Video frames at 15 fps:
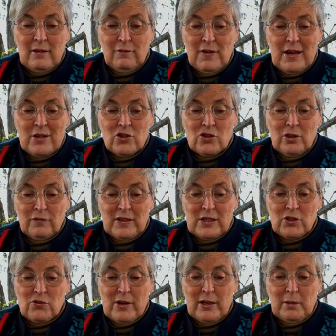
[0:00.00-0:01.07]
invasion of
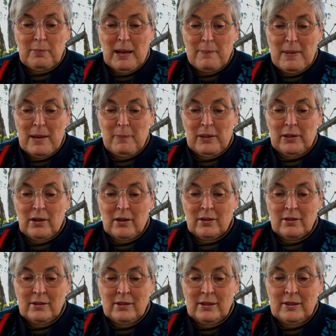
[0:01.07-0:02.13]
Israel by
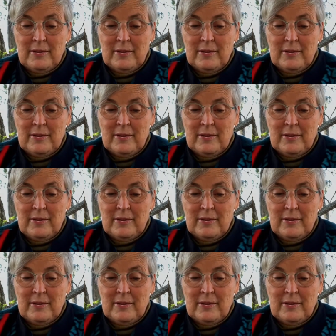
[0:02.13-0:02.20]
Babylon.